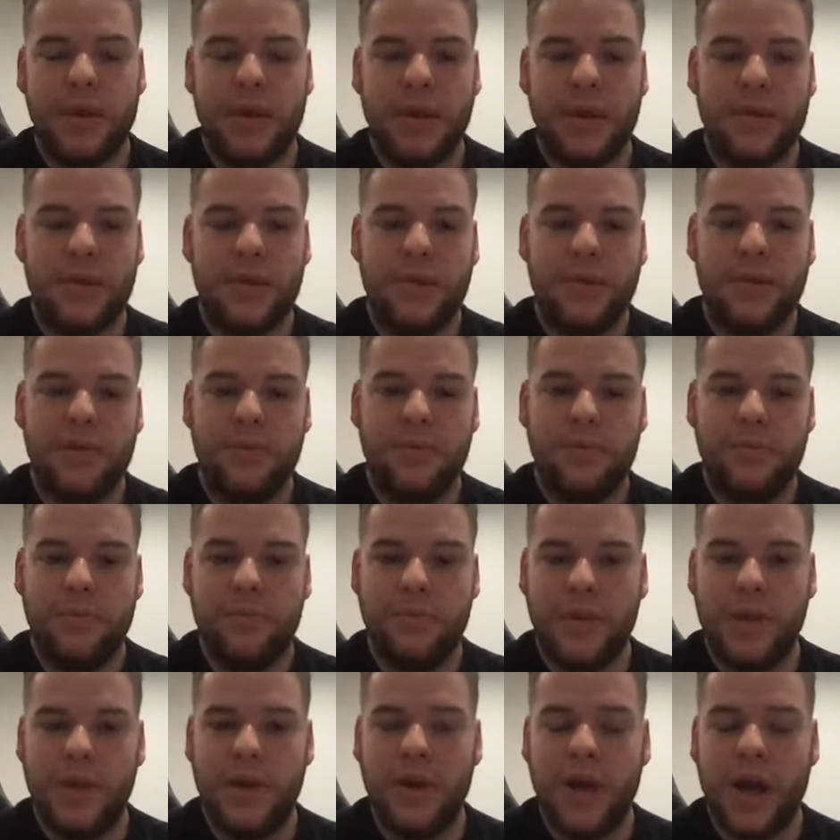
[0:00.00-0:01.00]
And
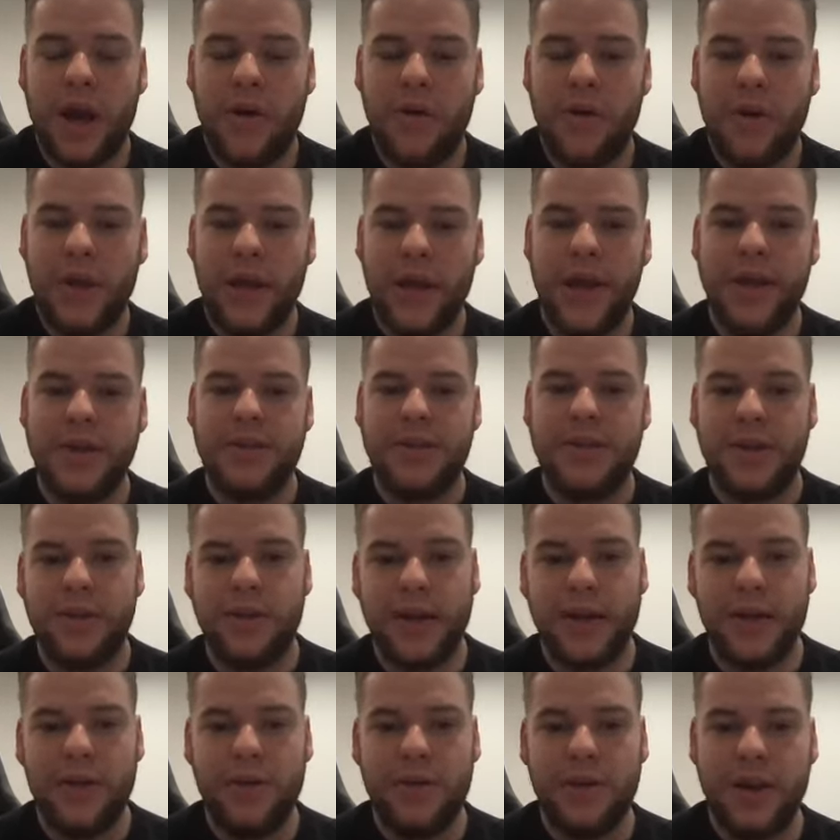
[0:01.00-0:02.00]
you're now in the age that you
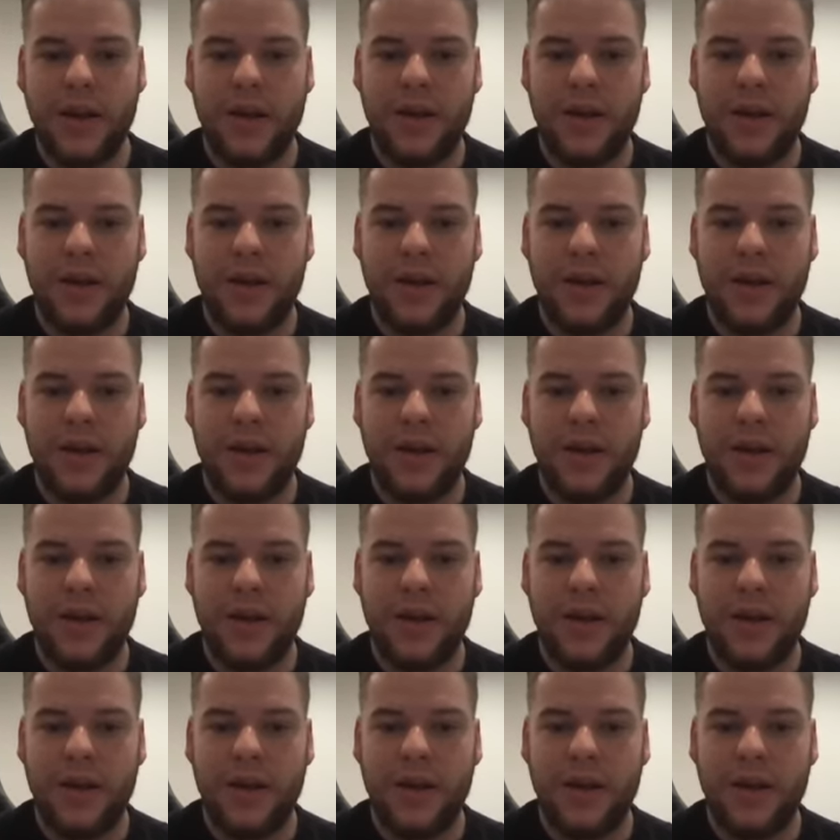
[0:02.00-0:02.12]
can do that.